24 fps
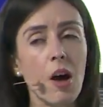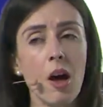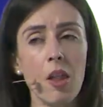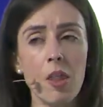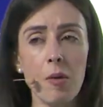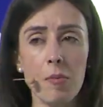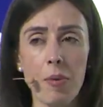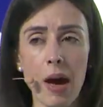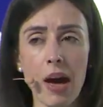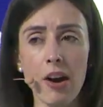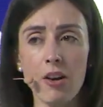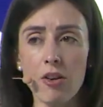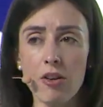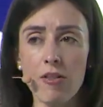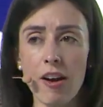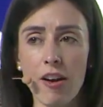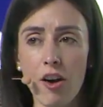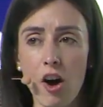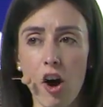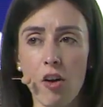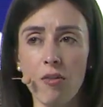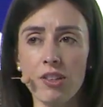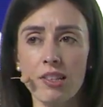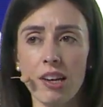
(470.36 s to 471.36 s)
The banner of our
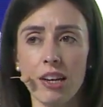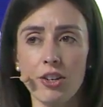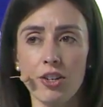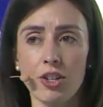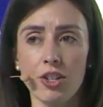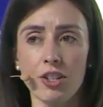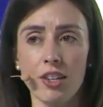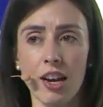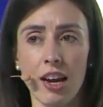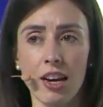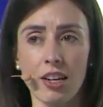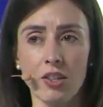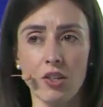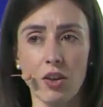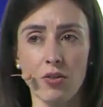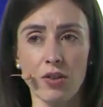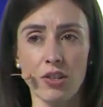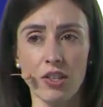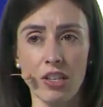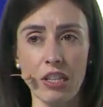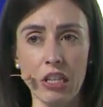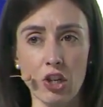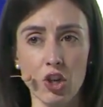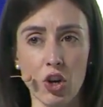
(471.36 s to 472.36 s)
conversation today is
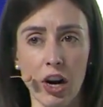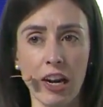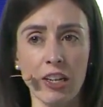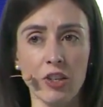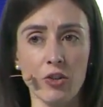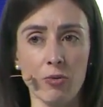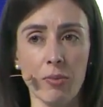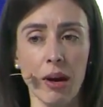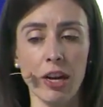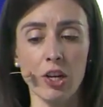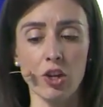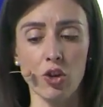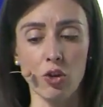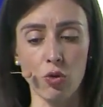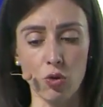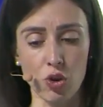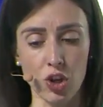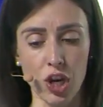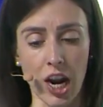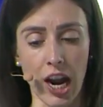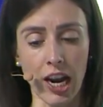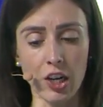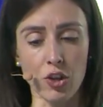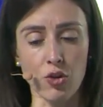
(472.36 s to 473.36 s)
obviously the transformational
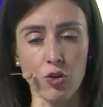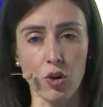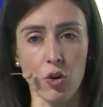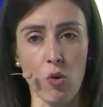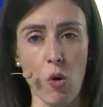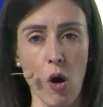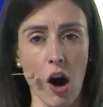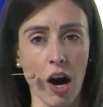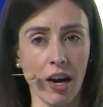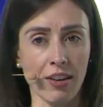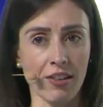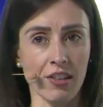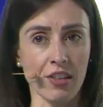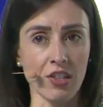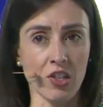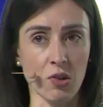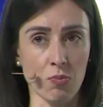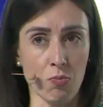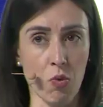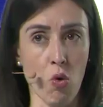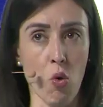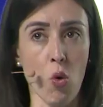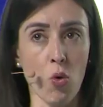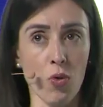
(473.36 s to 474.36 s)
change required to
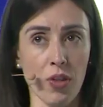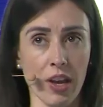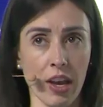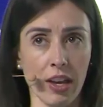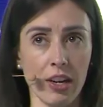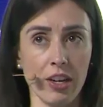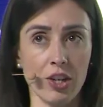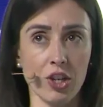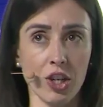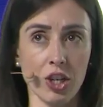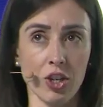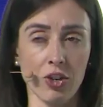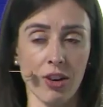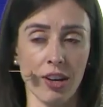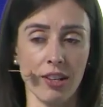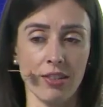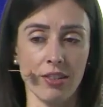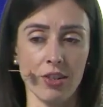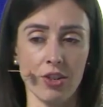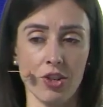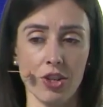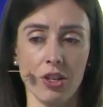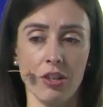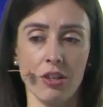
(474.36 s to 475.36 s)
support the energy
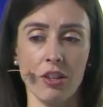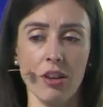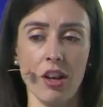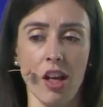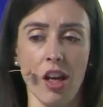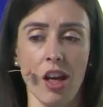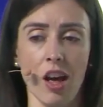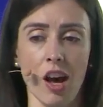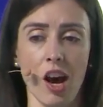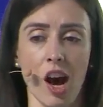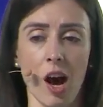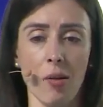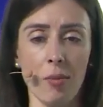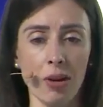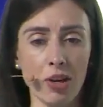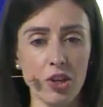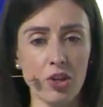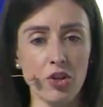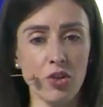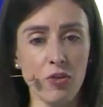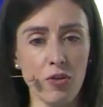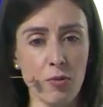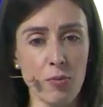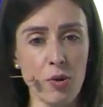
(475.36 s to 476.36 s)
transition. I'm
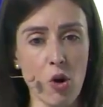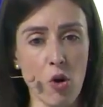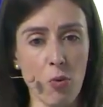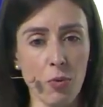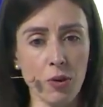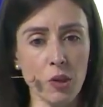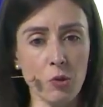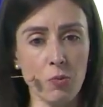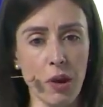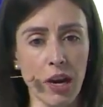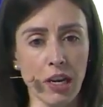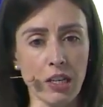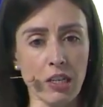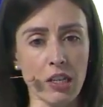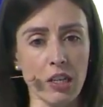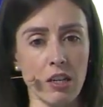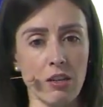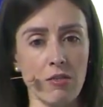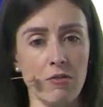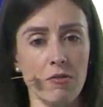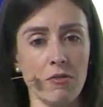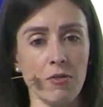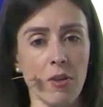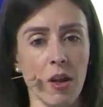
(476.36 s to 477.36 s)
interested from your
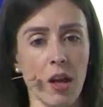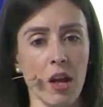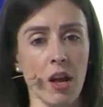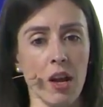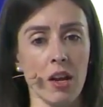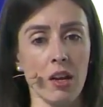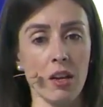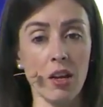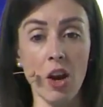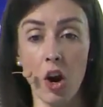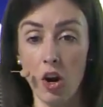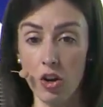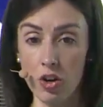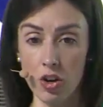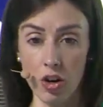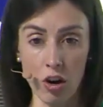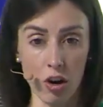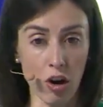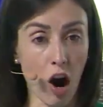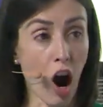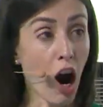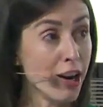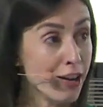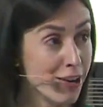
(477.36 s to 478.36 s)
perspective,
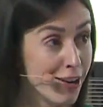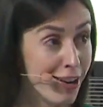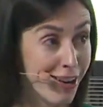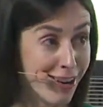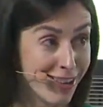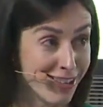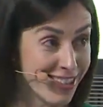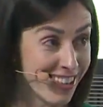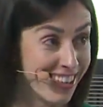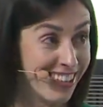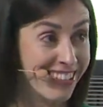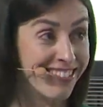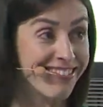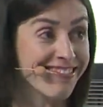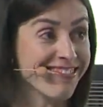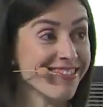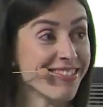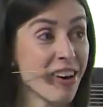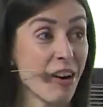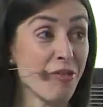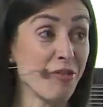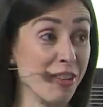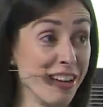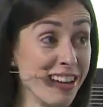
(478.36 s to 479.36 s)
9 years in,
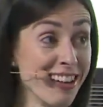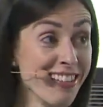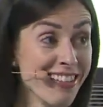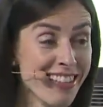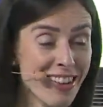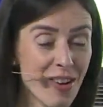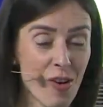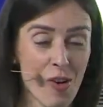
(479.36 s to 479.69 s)
roughly, the